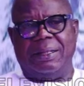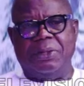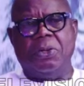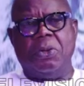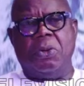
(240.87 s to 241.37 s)

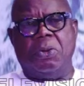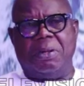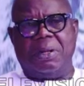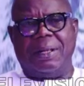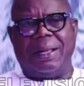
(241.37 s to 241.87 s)
you know,
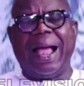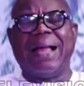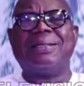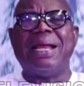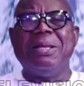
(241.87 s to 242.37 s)

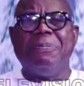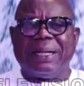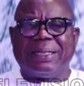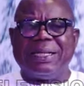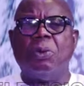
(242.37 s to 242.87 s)
are
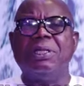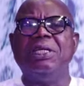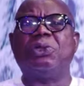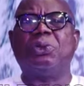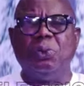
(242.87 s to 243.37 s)
deliberating on
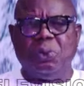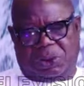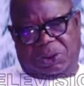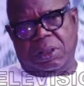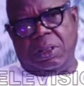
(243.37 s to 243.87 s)

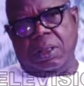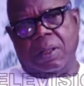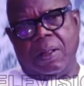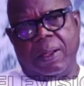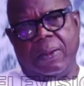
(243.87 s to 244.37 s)
issues
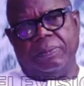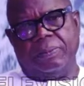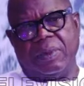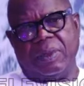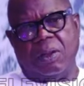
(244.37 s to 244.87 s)

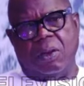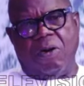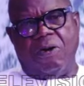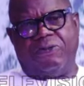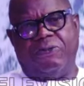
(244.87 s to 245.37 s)

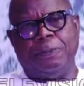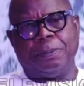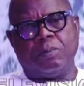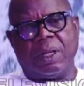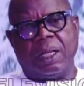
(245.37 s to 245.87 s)
of
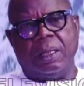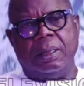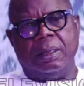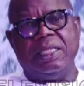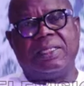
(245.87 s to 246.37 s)

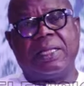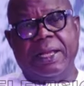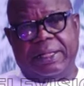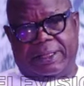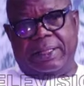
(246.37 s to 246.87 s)
the
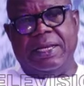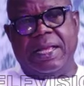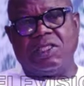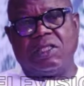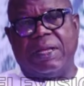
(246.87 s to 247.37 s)
state in
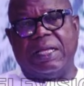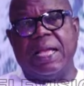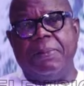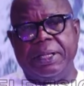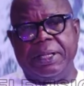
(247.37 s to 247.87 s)
the House of
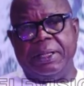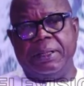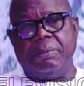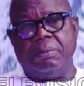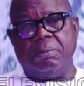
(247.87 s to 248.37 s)
Assembly,
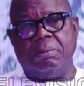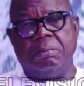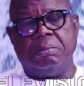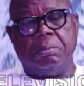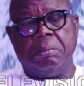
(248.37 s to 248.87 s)

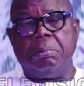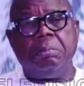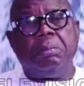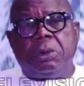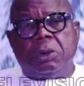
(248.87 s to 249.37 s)

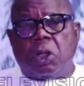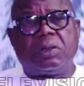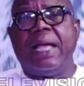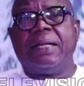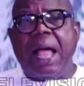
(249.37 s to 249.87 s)

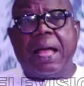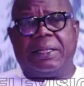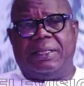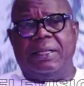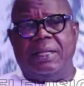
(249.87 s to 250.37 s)
just like
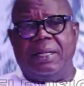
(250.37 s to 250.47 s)
that.